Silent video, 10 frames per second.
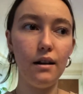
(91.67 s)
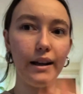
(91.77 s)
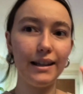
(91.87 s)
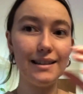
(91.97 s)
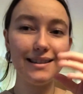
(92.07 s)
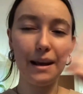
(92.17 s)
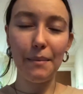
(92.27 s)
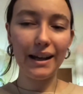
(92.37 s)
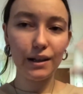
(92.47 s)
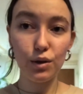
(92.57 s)
like, because they
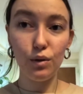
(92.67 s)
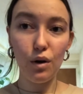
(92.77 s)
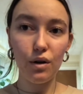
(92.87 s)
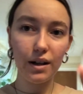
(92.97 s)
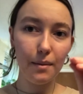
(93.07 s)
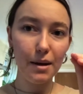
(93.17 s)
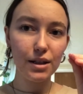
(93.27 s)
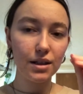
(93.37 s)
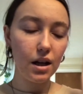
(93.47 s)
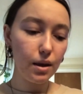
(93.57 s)
might get too long and I might
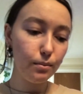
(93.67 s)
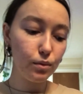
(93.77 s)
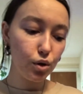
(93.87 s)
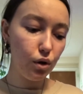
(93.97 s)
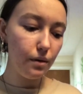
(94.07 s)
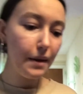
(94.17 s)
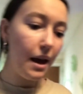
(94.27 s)
just cut them short.